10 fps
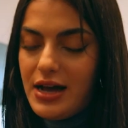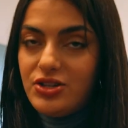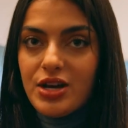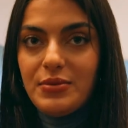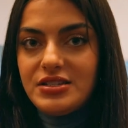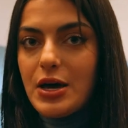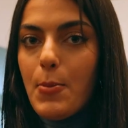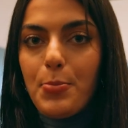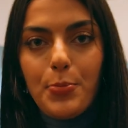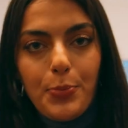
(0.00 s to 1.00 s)
Chicken biscuit,
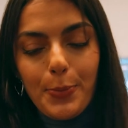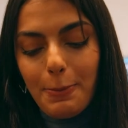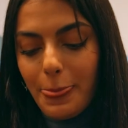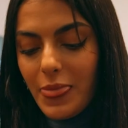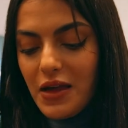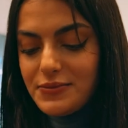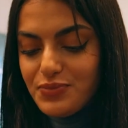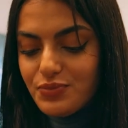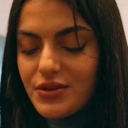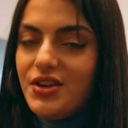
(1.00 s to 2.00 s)

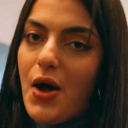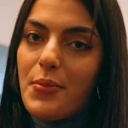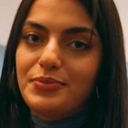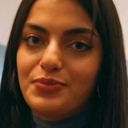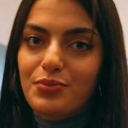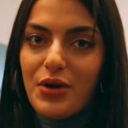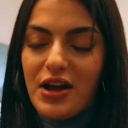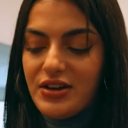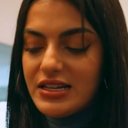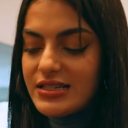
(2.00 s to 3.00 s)
yum,
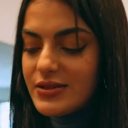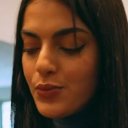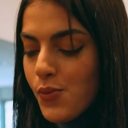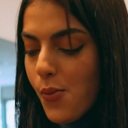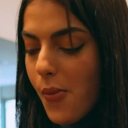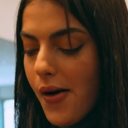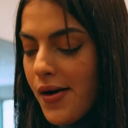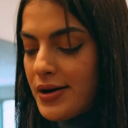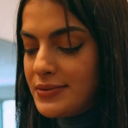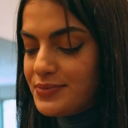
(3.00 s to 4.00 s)
breakfast.
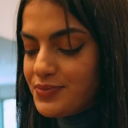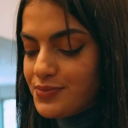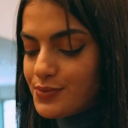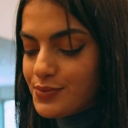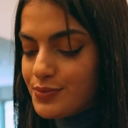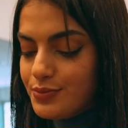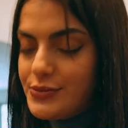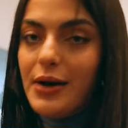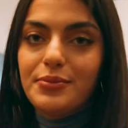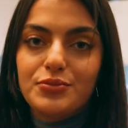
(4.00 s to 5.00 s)
Um,
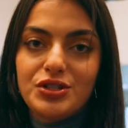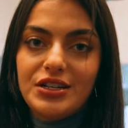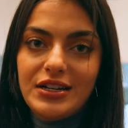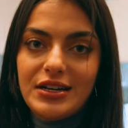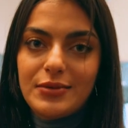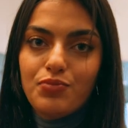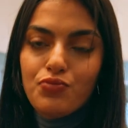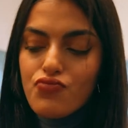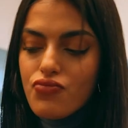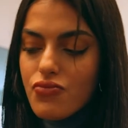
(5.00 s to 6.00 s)
yeah, I'm just eating,
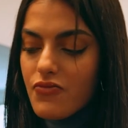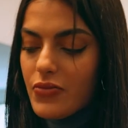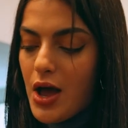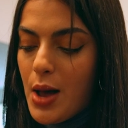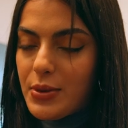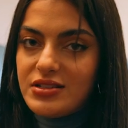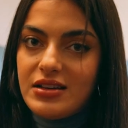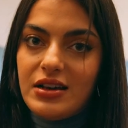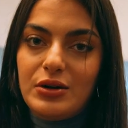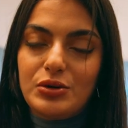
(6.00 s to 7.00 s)
um, because
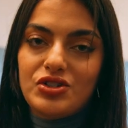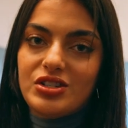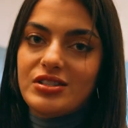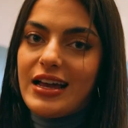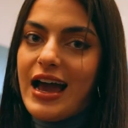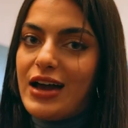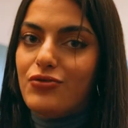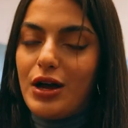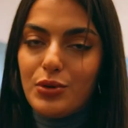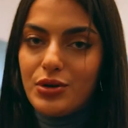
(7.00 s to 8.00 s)
I was just like
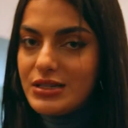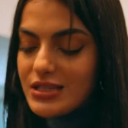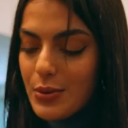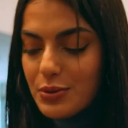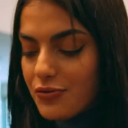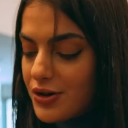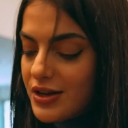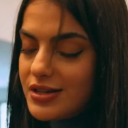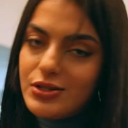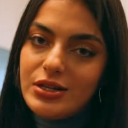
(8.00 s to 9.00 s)
had Red Bull in my stomach before
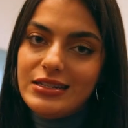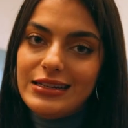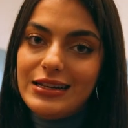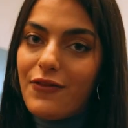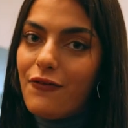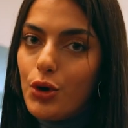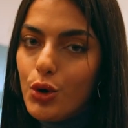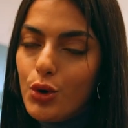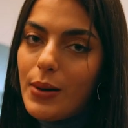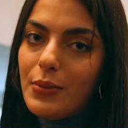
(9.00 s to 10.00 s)
this, so I just need a little
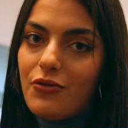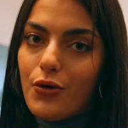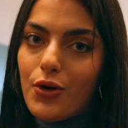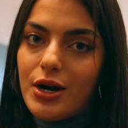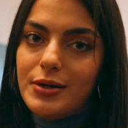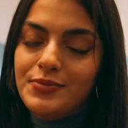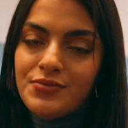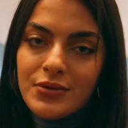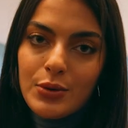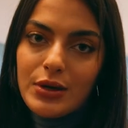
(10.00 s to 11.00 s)
food
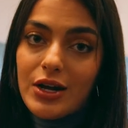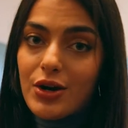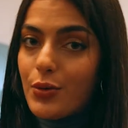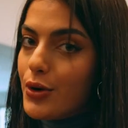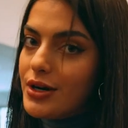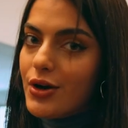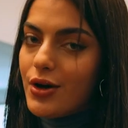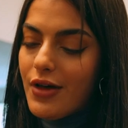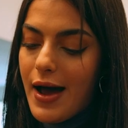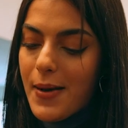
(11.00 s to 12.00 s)
before we get our board and
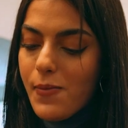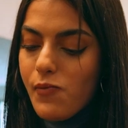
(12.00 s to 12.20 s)
all that.